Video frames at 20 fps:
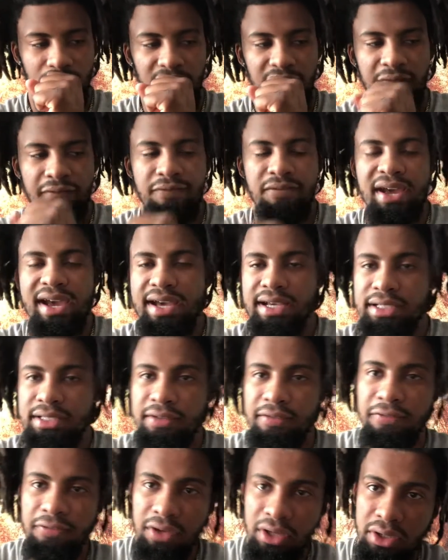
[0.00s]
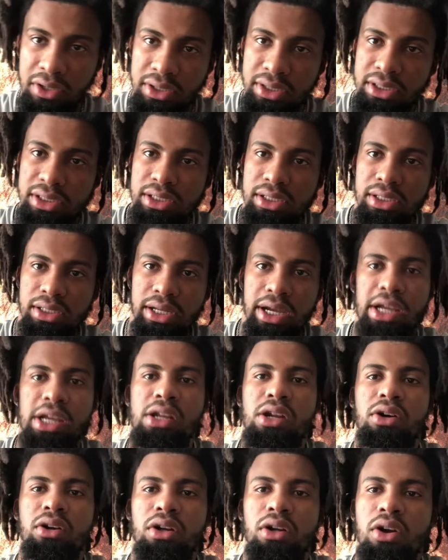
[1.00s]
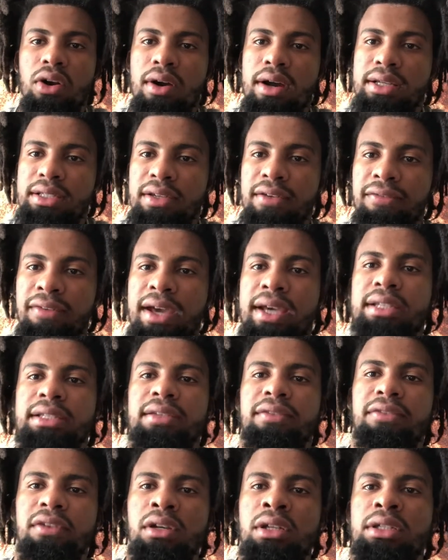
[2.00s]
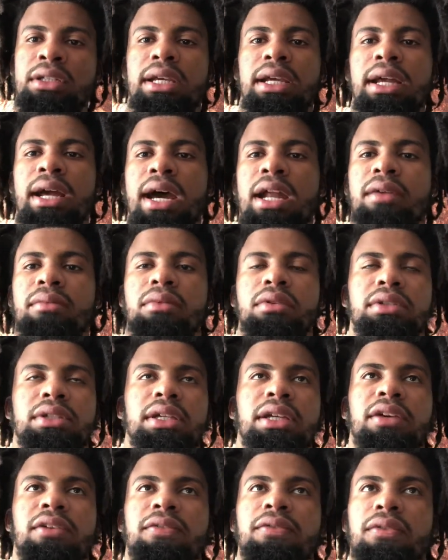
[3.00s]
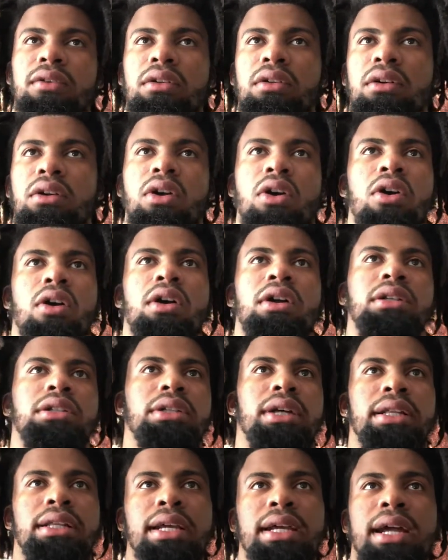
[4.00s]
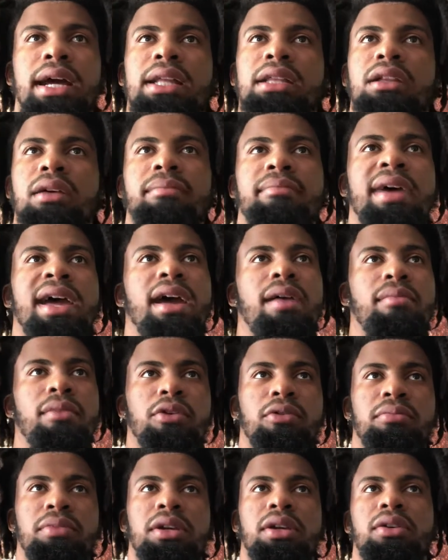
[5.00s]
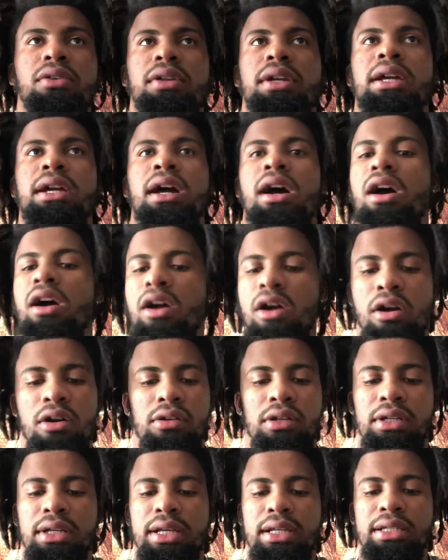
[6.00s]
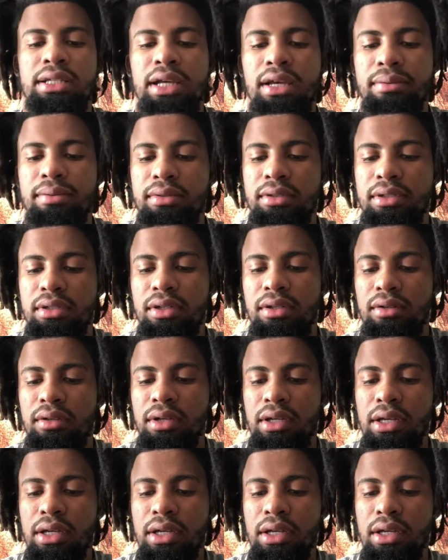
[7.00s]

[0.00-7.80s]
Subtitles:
Fast and Furious, like you know the cars in Fast and Furious, they got a museum full of cars. Like they got the Batmobile, they got all of that type of stuff.